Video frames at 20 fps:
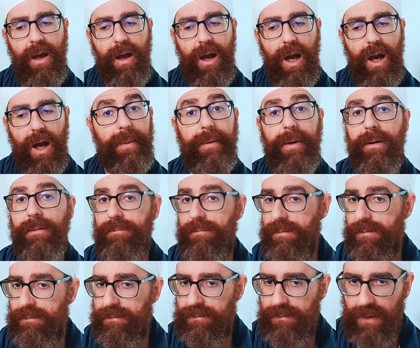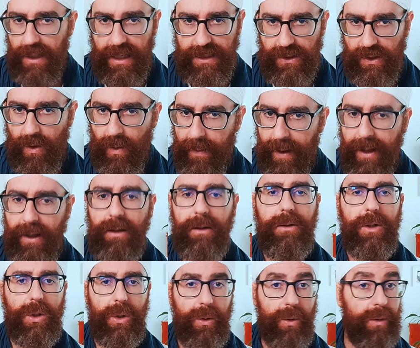However, let's go back.
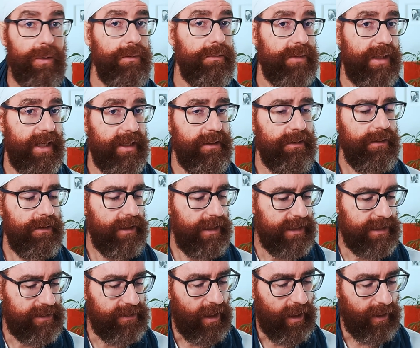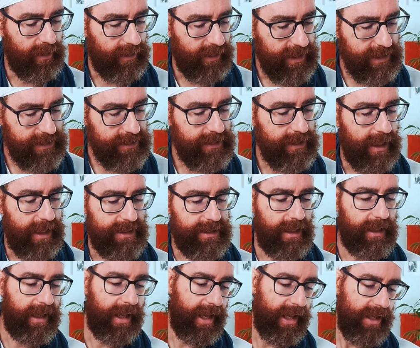Gu, then, is darkness as
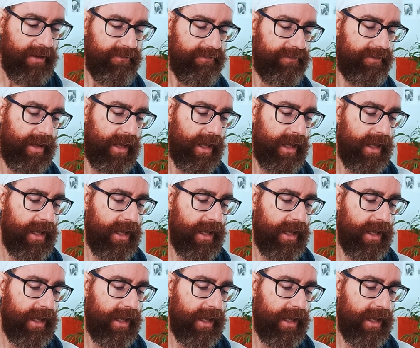a cave.